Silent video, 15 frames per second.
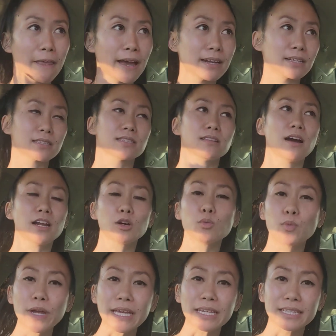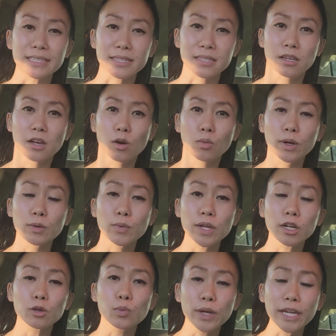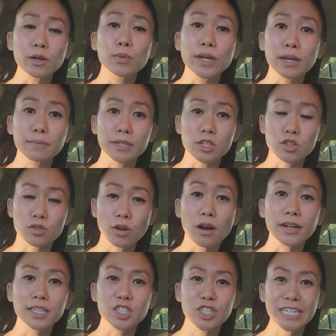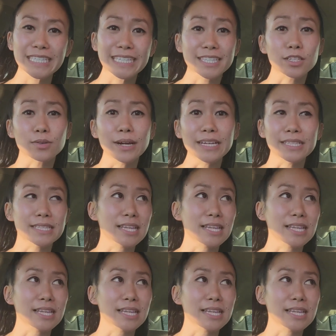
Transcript: And it's not a weakness. When we are weak, we can be strong in Jesus Christ.